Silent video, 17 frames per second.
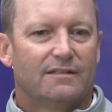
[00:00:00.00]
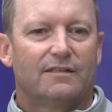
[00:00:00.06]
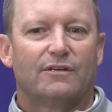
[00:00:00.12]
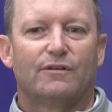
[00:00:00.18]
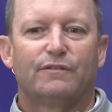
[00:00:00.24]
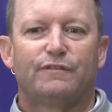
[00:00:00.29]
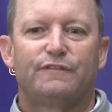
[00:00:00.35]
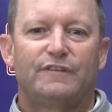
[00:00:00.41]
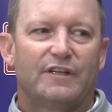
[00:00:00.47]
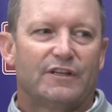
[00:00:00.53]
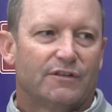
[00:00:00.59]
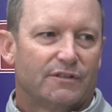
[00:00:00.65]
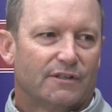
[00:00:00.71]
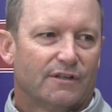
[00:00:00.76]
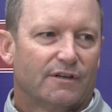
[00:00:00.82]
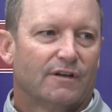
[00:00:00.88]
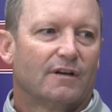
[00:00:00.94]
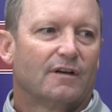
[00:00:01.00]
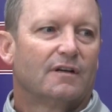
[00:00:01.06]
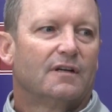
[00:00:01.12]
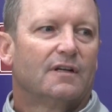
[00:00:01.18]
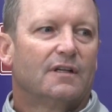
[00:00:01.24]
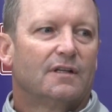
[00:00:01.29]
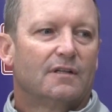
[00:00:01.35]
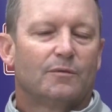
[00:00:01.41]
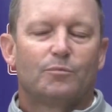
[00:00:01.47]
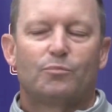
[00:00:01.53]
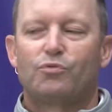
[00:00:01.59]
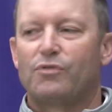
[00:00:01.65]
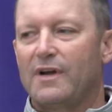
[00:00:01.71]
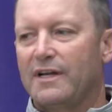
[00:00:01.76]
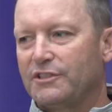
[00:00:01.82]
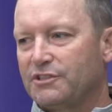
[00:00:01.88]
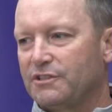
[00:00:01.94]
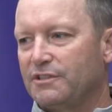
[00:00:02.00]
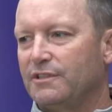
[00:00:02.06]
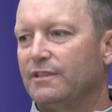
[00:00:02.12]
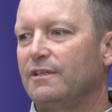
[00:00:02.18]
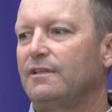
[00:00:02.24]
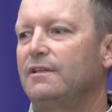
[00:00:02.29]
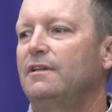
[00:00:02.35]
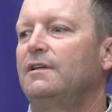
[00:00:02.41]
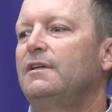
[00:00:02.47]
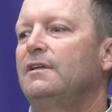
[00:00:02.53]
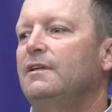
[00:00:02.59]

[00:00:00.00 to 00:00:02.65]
You know, failure, pressure,